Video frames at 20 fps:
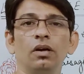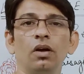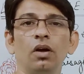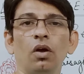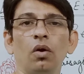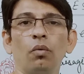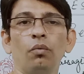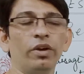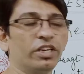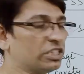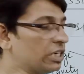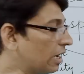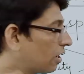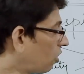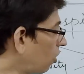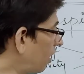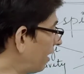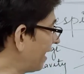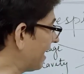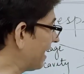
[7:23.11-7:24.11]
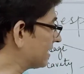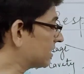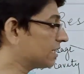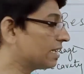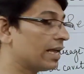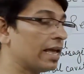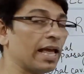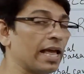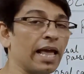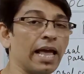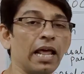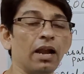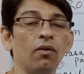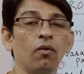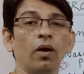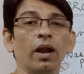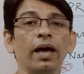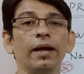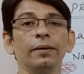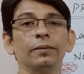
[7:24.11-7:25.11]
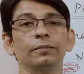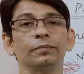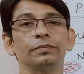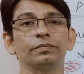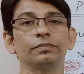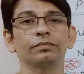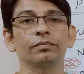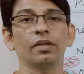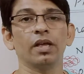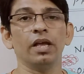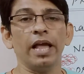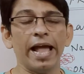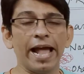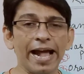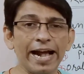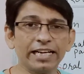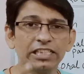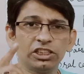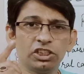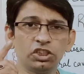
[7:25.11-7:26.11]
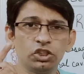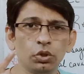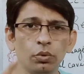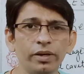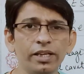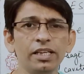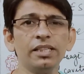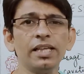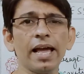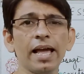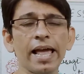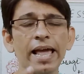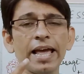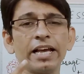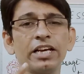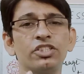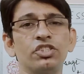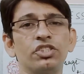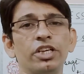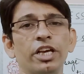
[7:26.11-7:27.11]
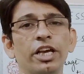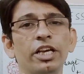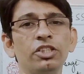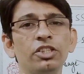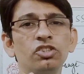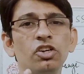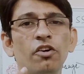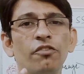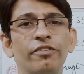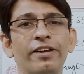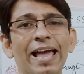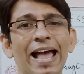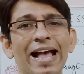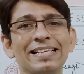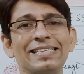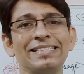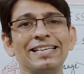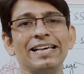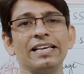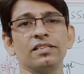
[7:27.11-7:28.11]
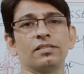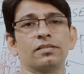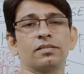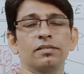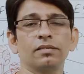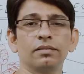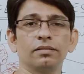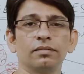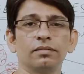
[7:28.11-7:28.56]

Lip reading: which are called as alveoli. Actually, the exchange of gases